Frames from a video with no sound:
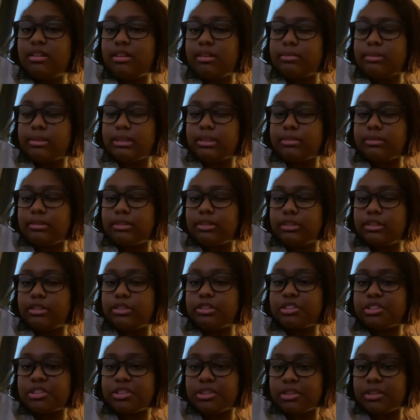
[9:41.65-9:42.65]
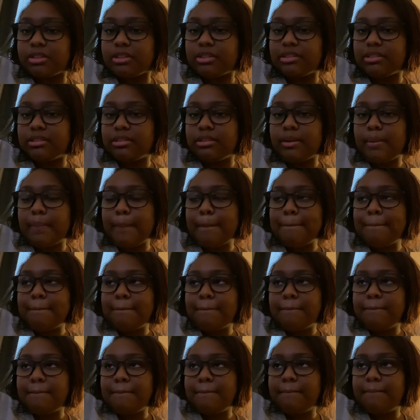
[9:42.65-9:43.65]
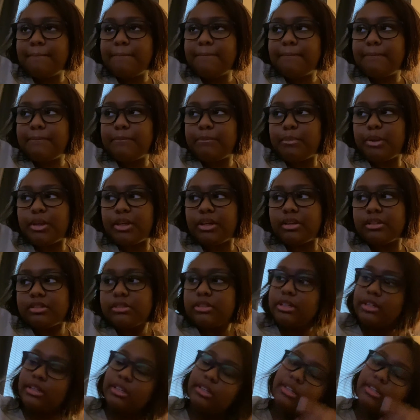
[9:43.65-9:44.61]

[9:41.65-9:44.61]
I'm not really sure, because